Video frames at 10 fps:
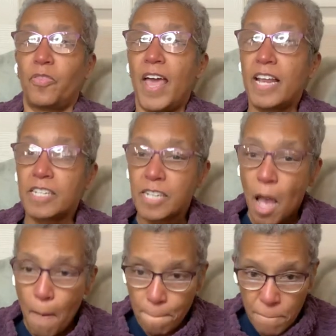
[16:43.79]
that is
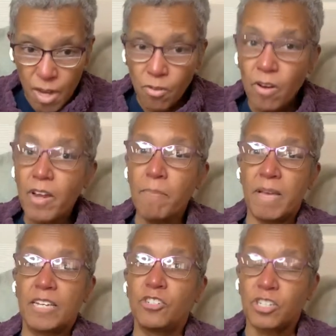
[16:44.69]
mirror
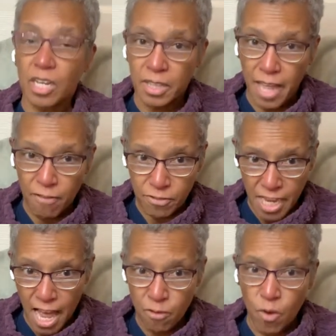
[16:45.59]
imaged left
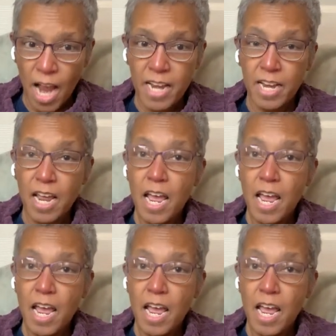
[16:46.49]
and right.